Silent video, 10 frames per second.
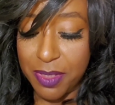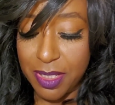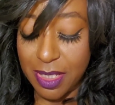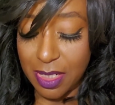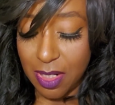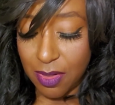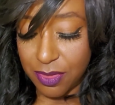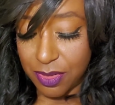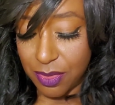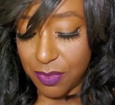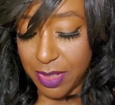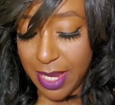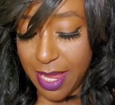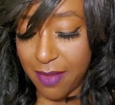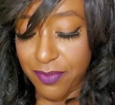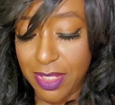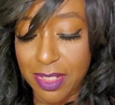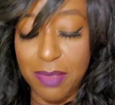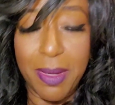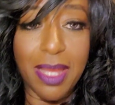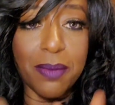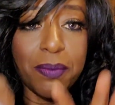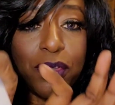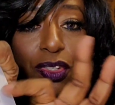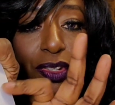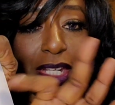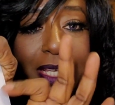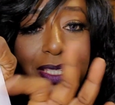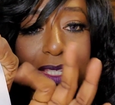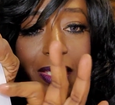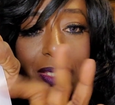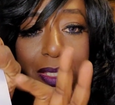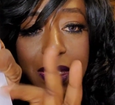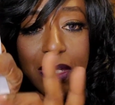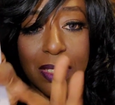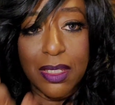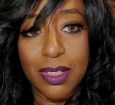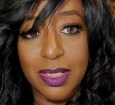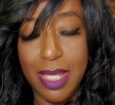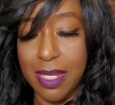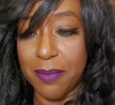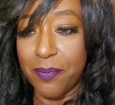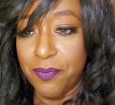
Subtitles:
And then it also would have at the bottom your next date.